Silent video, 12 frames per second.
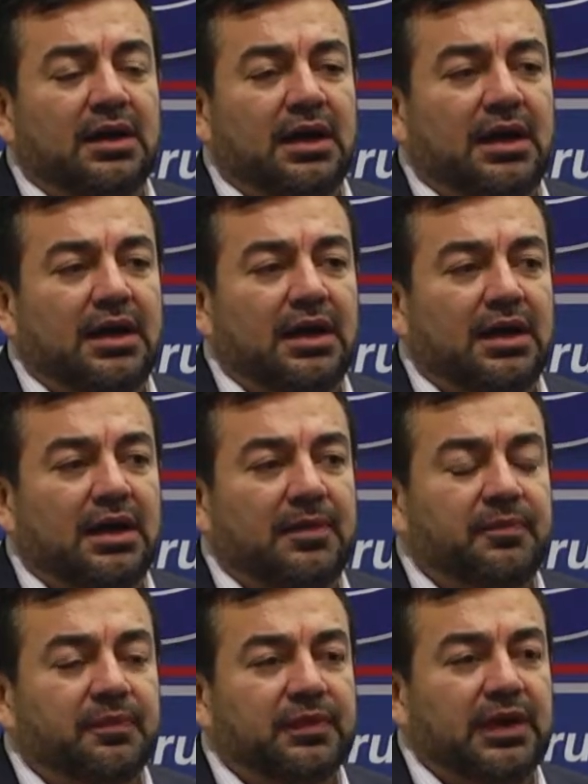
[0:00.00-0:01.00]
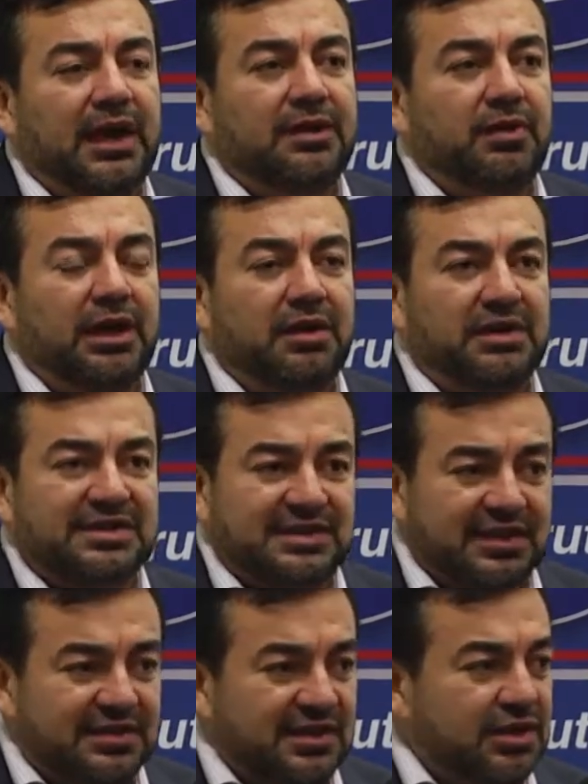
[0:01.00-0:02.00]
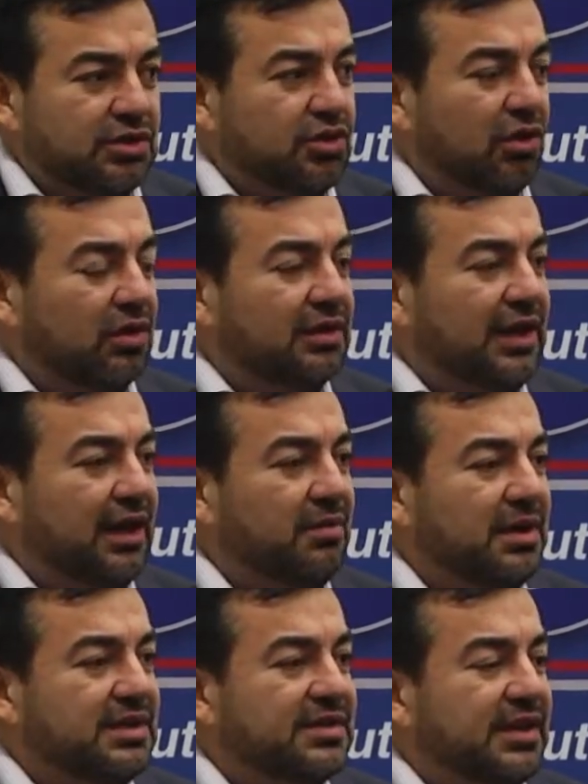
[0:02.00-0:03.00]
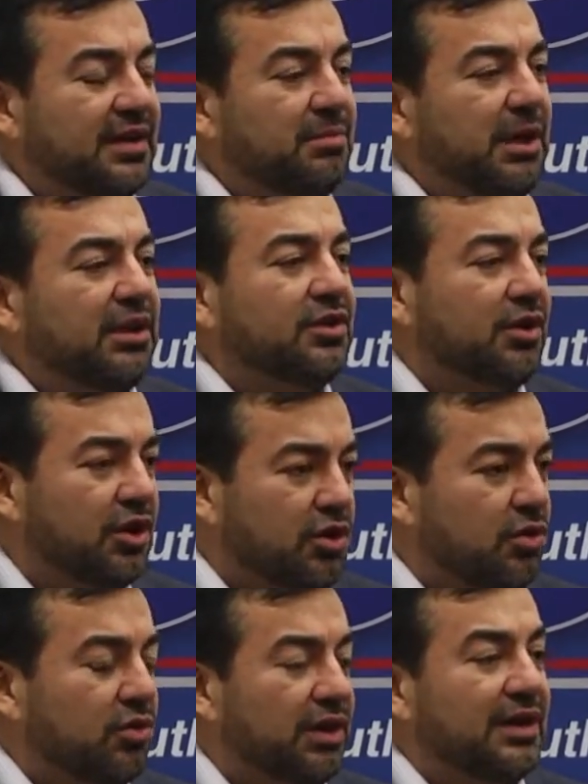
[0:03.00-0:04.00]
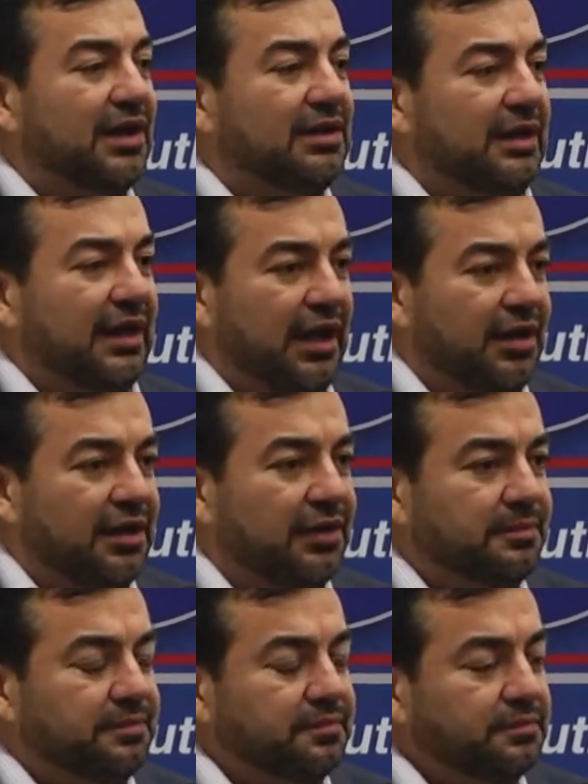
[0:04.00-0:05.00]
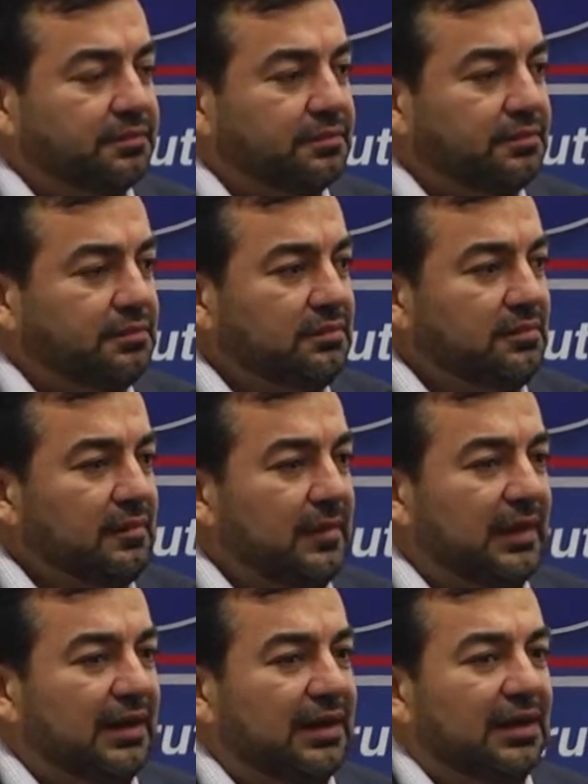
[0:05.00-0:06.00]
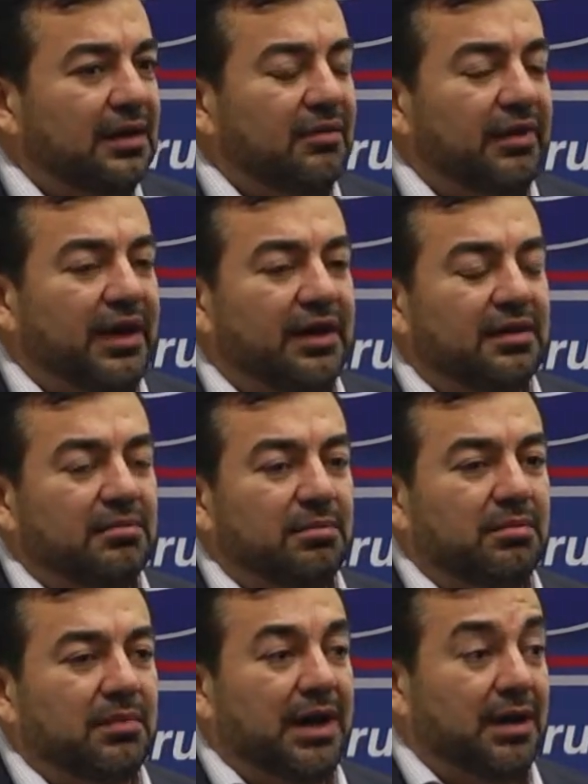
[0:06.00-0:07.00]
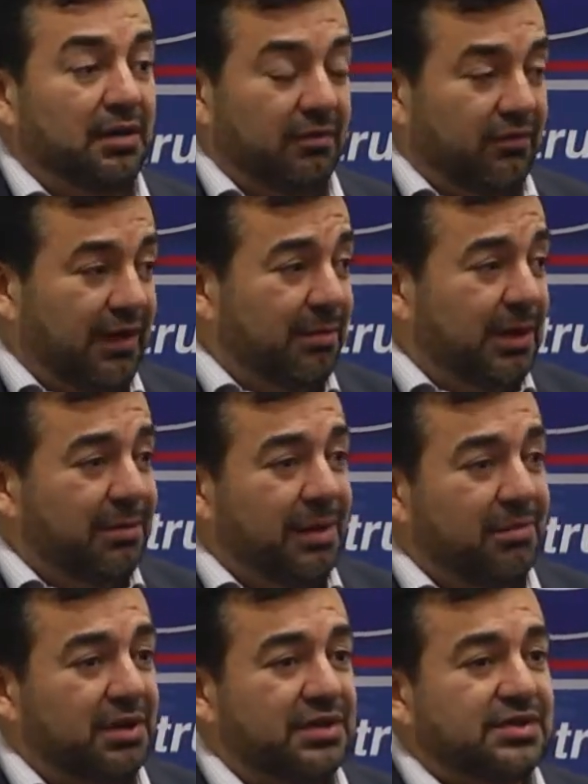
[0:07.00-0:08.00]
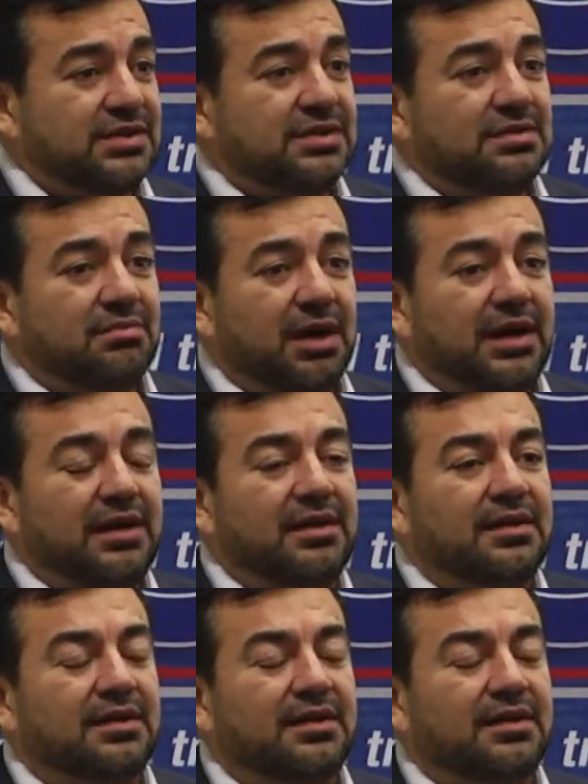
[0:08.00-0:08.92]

and when I was 6 years old, there was a military coup in 1980, where my family members, my